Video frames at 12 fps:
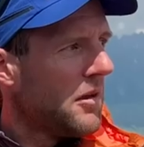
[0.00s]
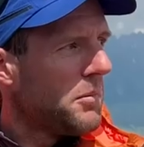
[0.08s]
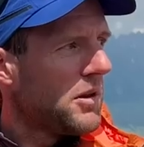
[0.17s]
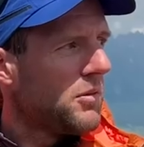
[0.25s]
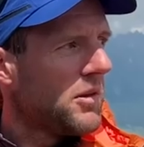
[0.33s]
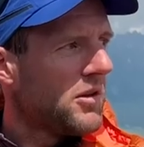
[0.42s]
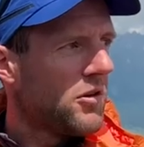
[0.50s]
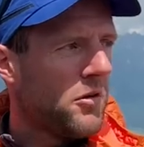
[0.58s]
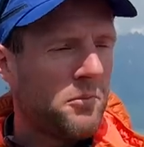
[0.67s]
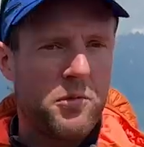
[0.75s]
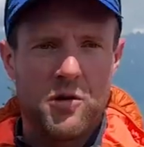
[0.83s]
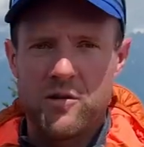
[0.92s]
between
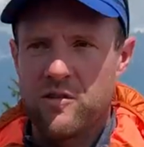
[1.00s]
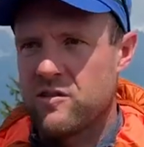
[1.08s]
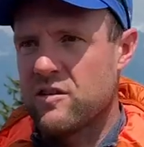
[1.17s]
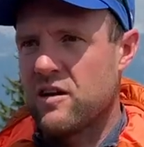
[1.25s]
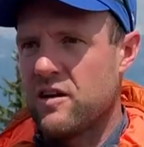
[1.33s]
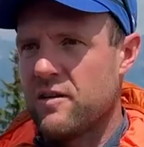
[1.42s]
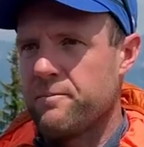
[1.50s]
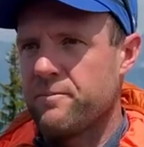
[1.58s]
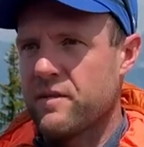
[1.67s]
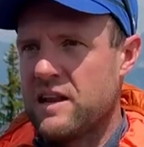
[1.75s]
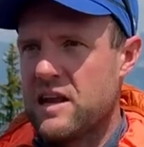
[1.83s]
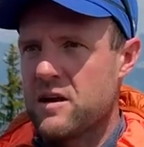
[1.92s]
turn point
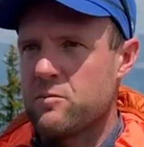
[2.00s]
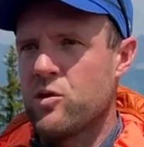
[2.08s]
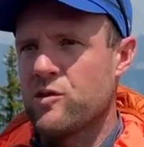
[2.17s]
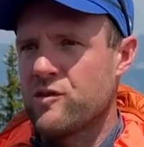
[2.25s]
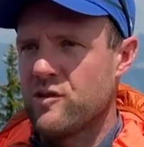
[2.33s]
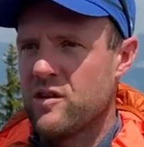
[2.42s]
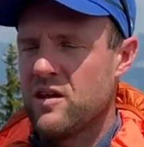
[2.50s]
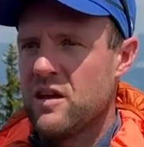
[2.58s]
Lermos,